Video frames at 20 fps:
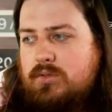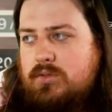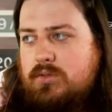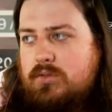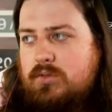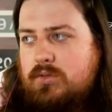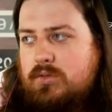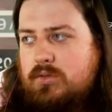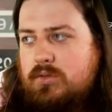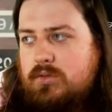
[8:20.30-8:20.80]

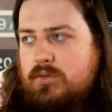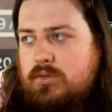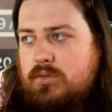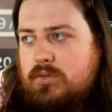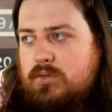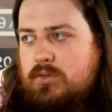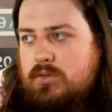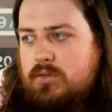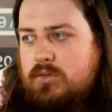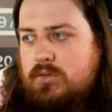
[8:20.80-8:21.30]

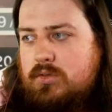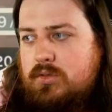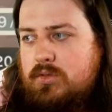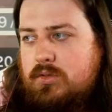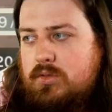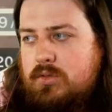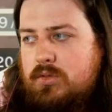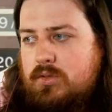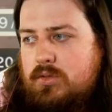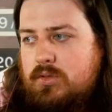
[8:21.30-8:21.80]

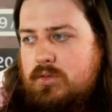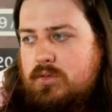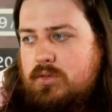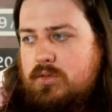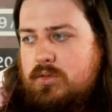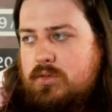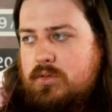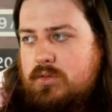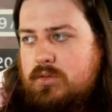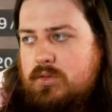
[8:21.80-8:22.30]

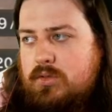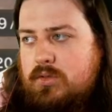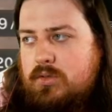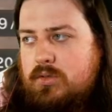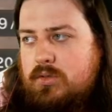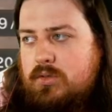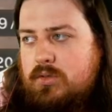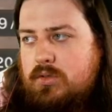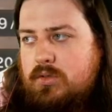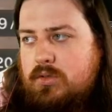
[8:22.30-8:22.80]

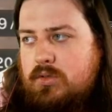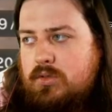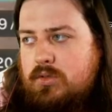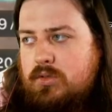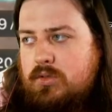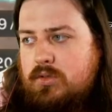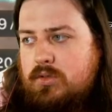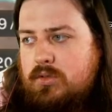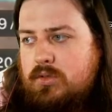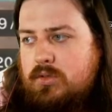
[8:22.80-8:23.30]

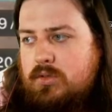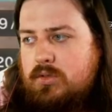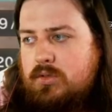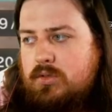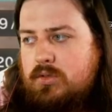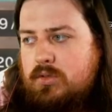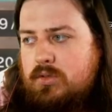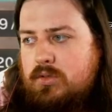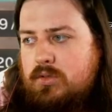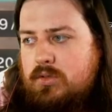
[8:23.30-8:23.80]

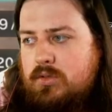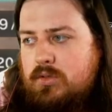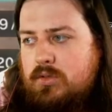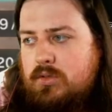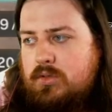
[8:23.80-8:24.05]
(no one is talking)